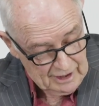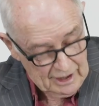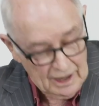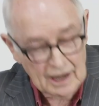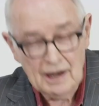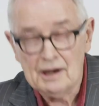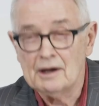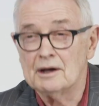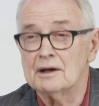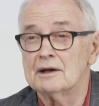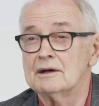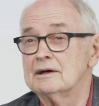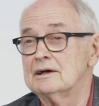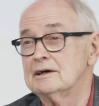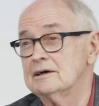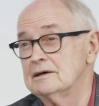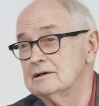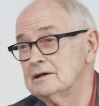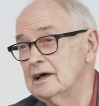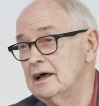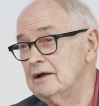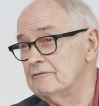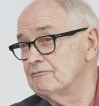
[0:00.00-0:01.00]

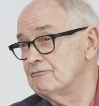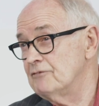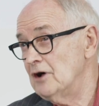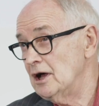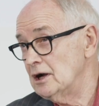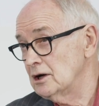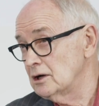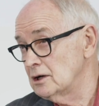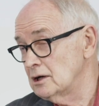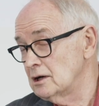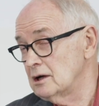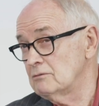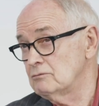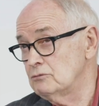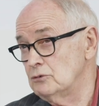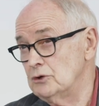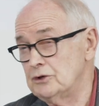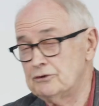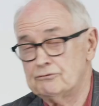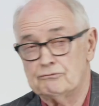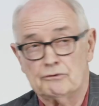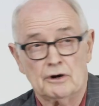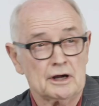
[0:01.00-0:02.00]
It fell
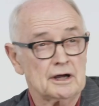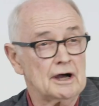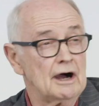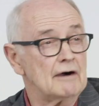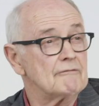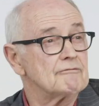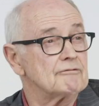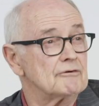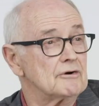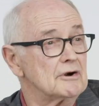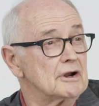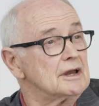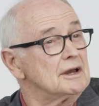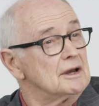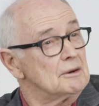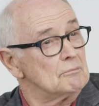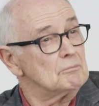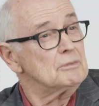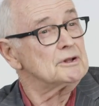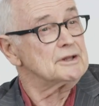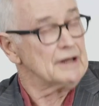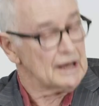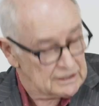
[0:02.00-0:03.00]
with recovery,
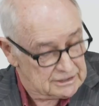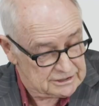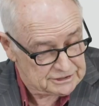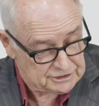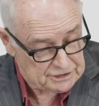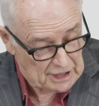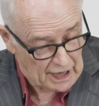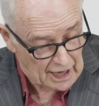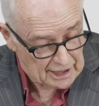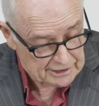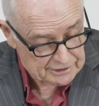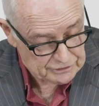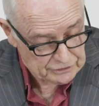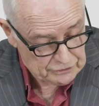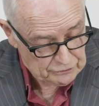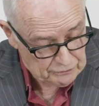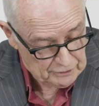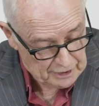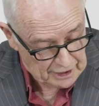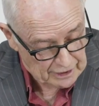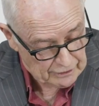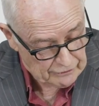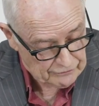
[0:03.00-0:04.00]
but then started to
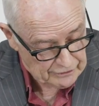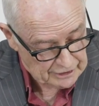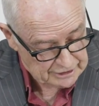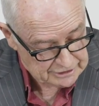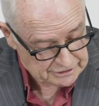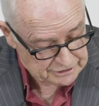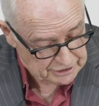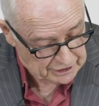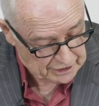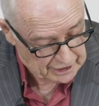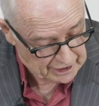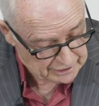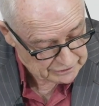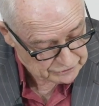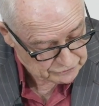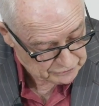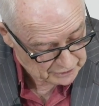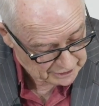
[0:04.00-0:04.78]
increase again